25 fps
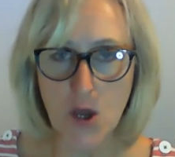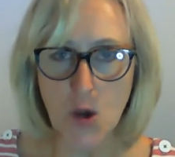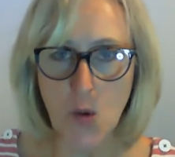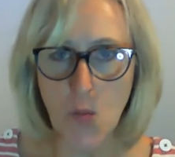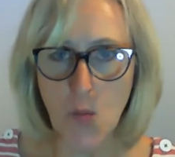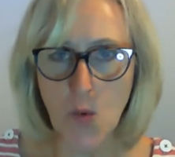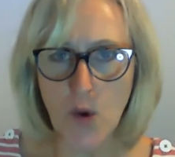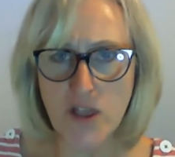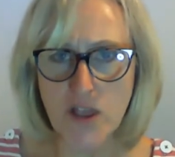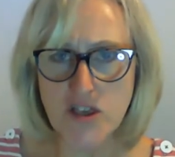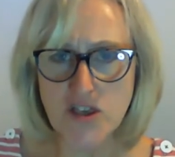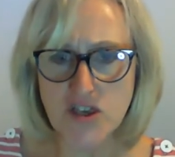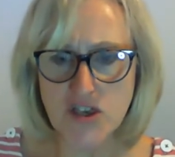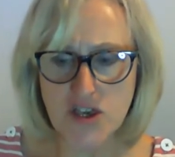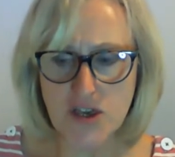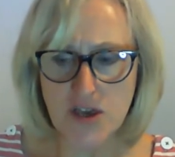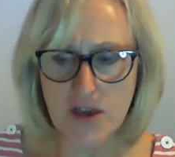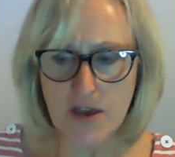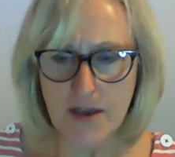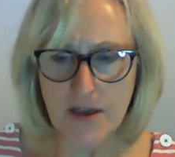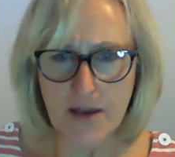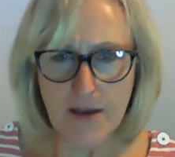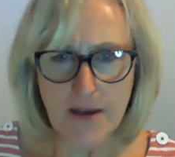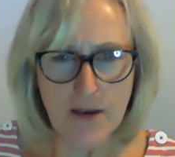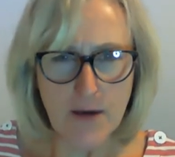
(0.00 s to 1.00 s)
which
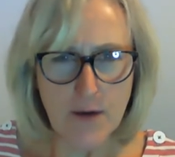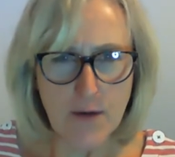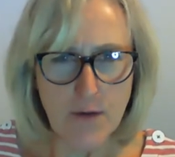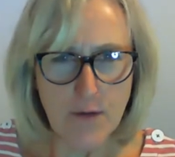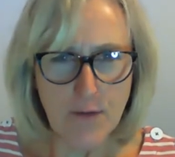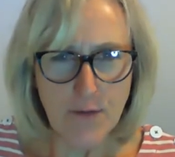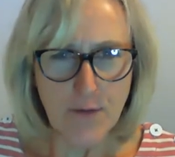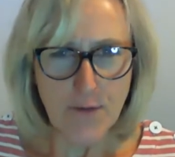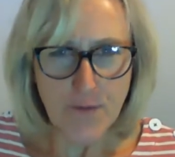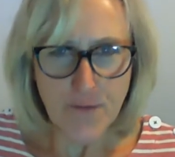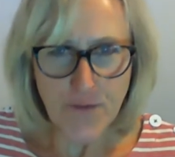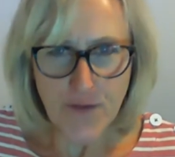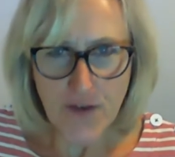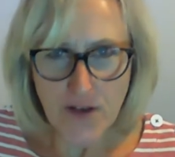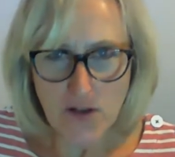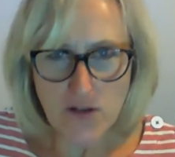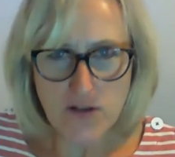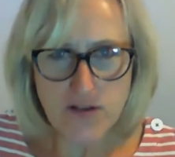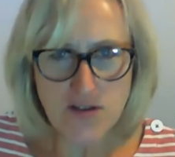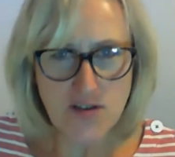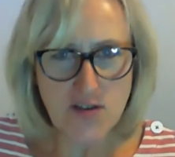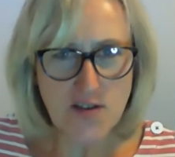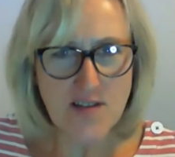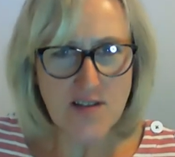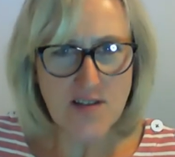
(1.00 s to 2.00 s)

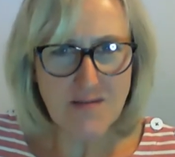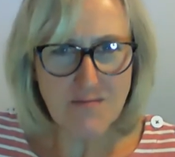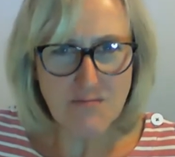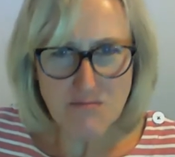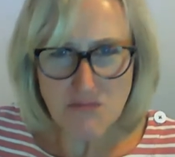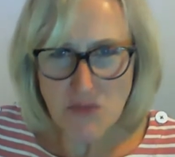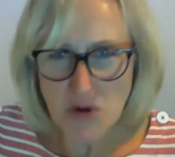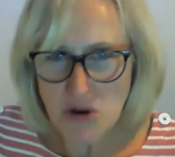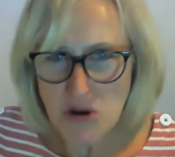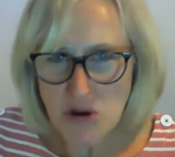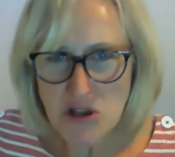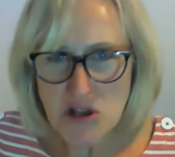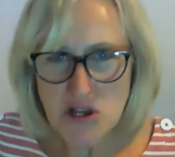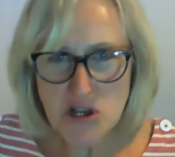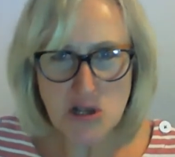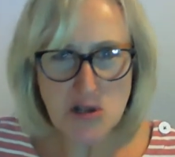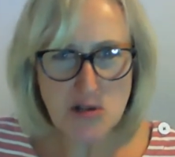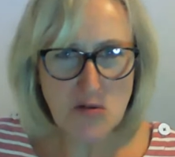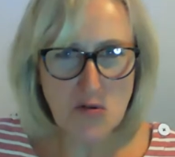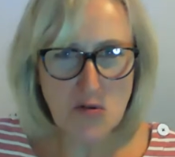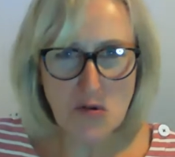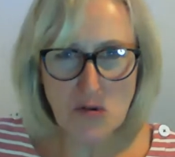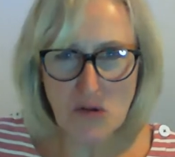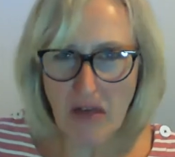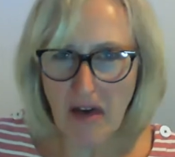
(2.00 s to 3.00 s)
filters and
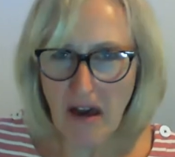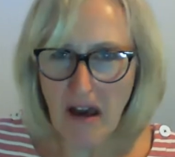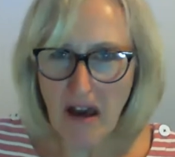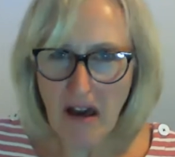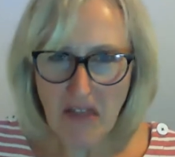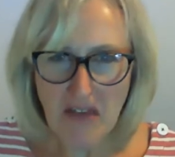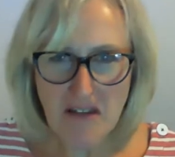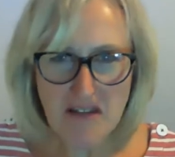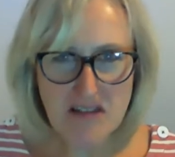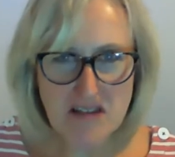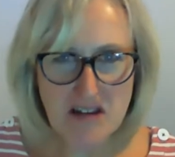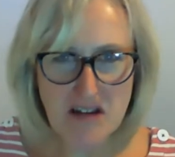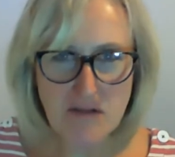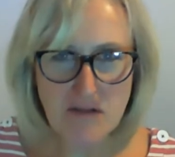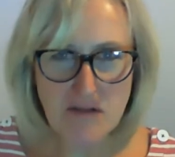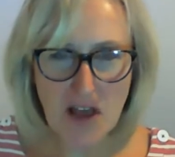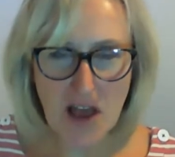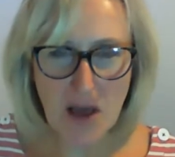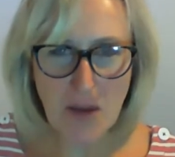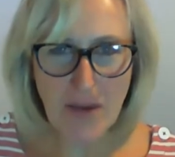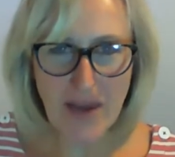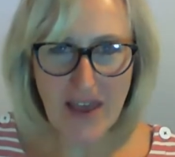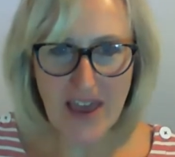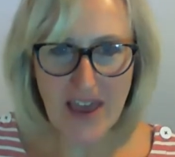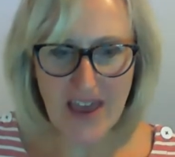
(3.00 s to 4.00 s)
monitors all that other stuff
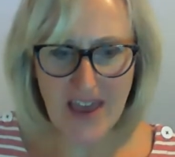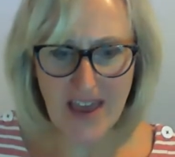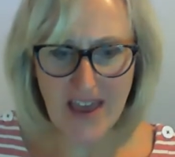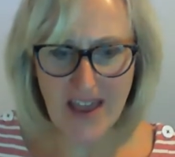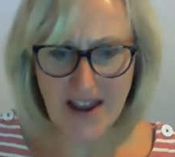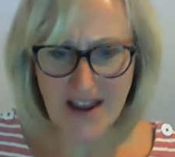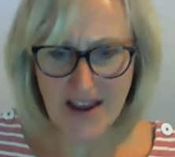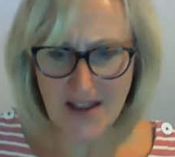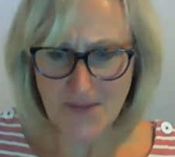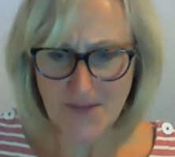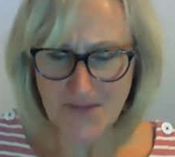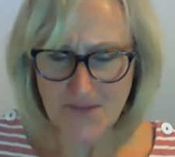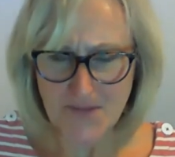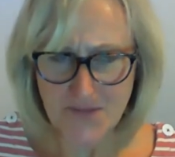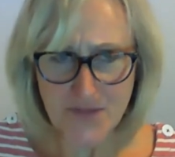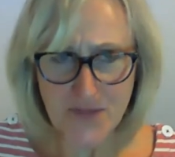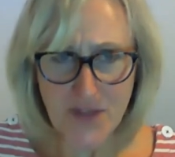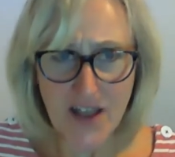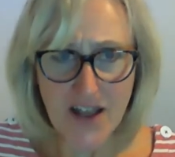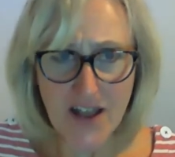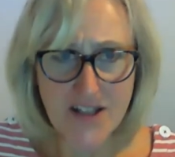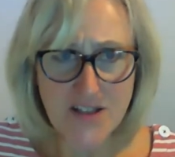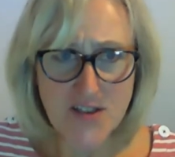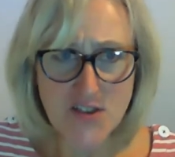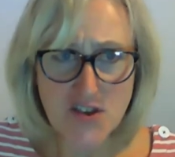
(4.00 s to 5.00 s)
coming in
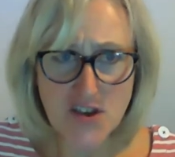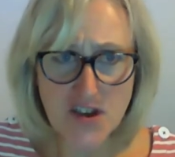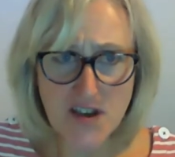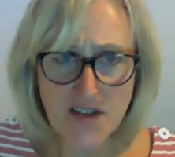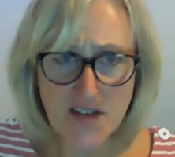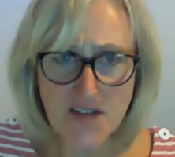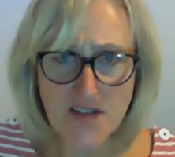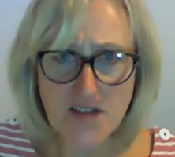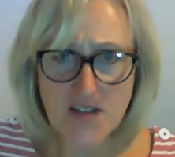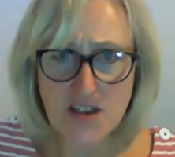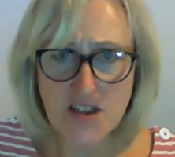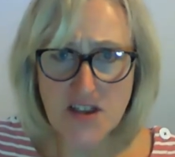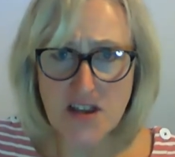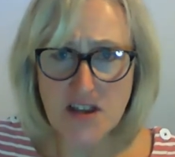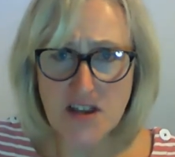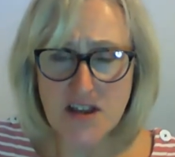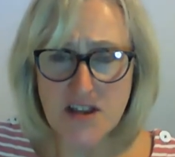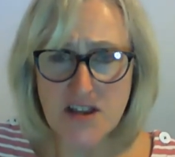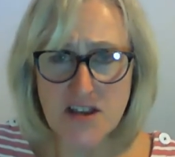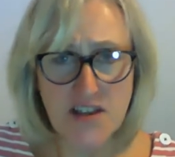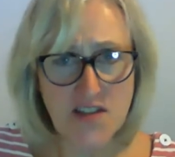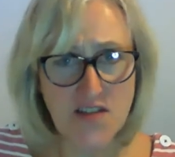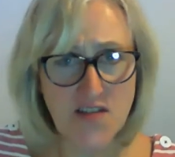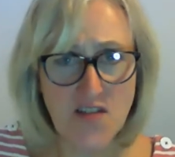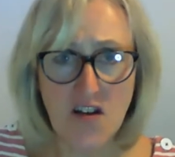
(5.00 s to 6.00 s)
and just
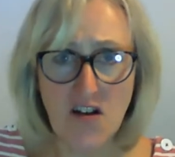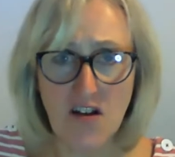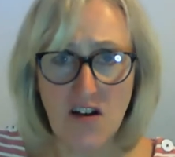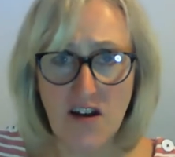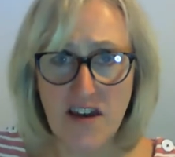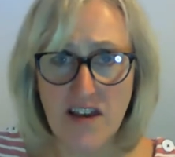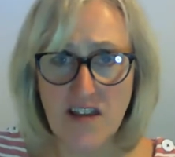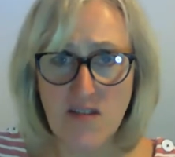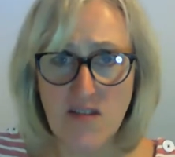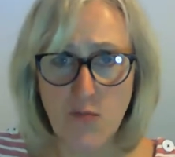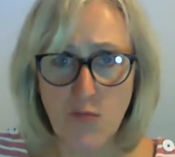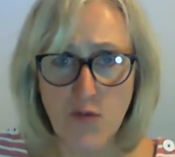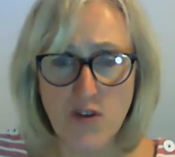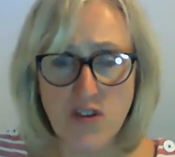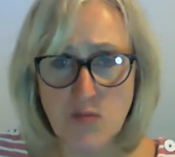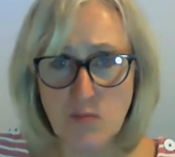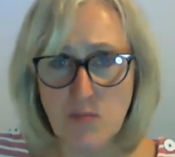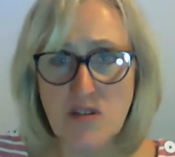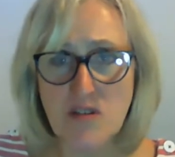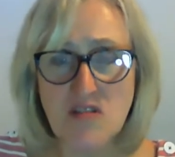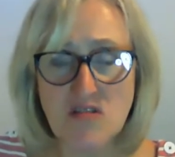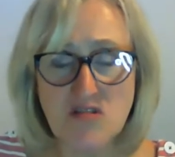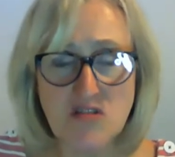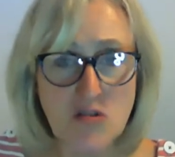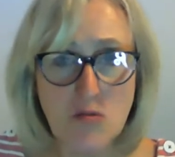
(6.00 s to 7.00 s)
decides which
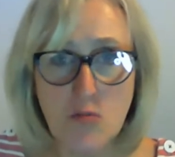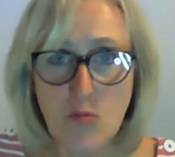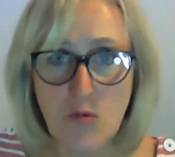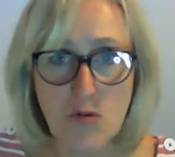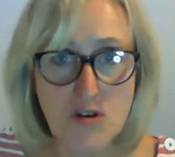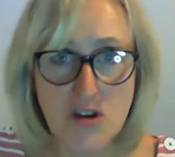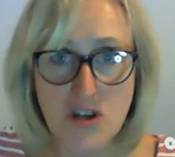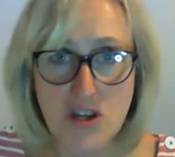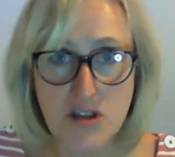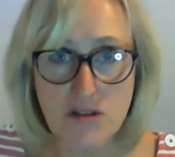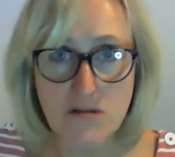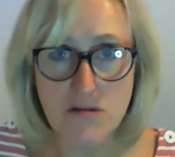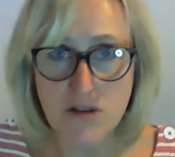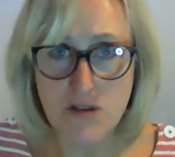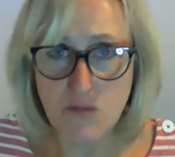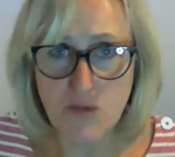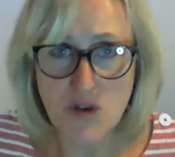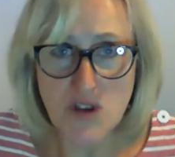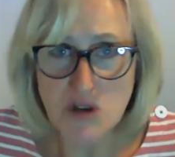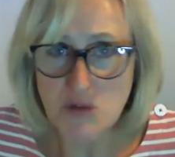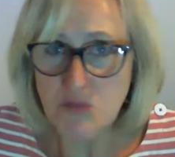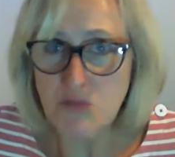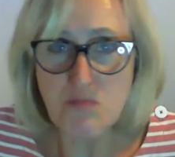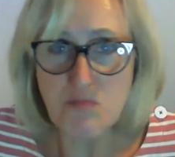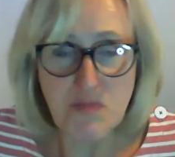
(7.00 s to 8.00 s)
bits you want
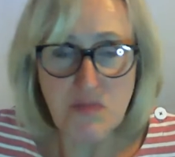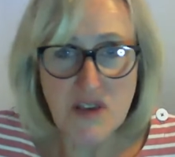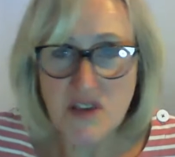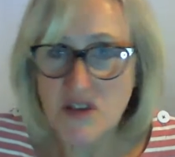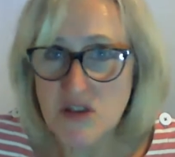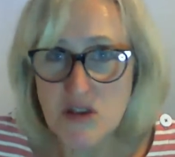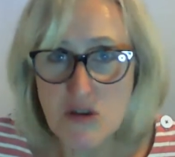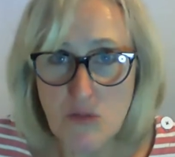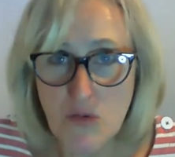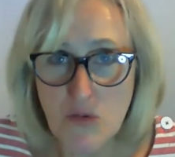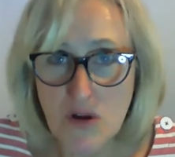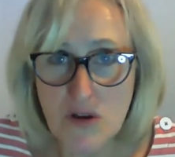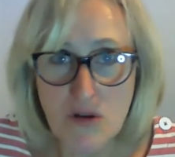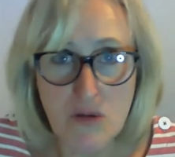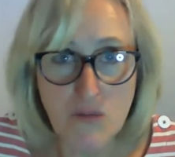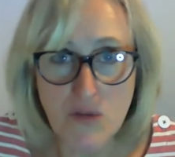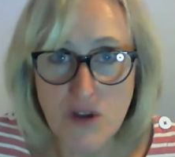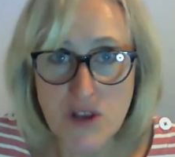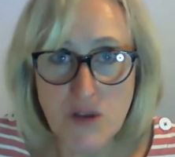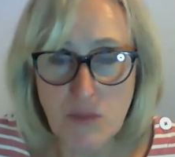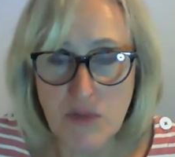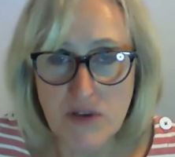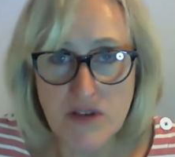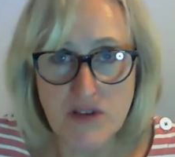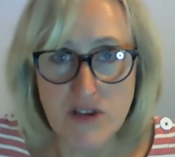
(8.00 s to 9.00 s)
and
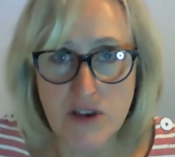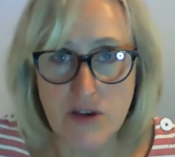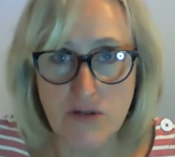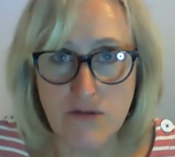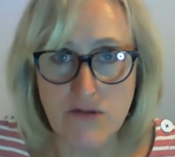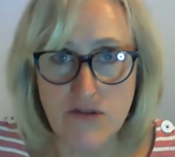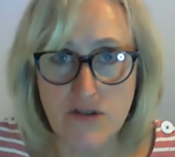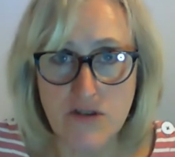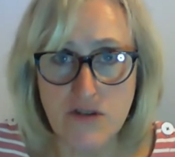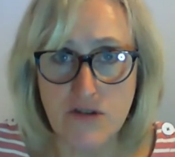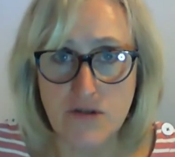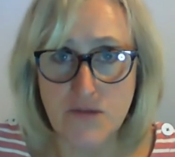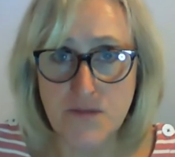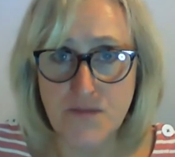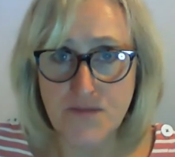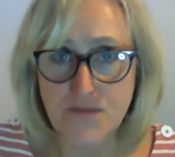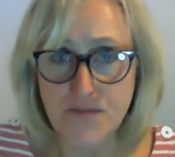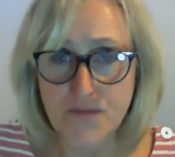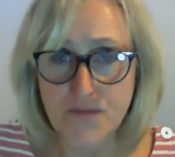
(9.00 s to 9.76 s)
which bits don't you.